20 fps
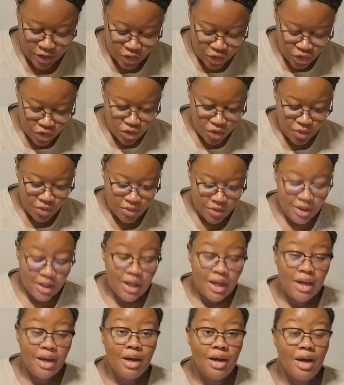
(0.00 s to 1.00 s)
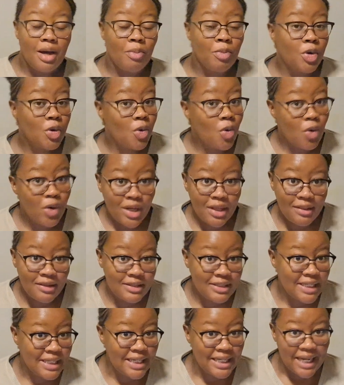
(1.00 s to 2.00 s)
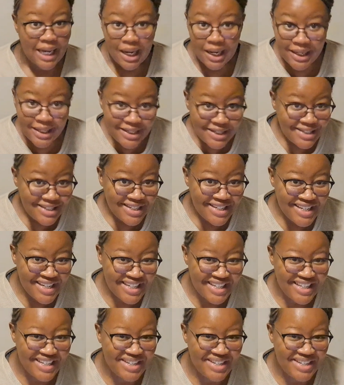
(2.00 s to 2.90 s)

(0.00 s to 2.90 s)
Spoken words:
So I'm recording this at night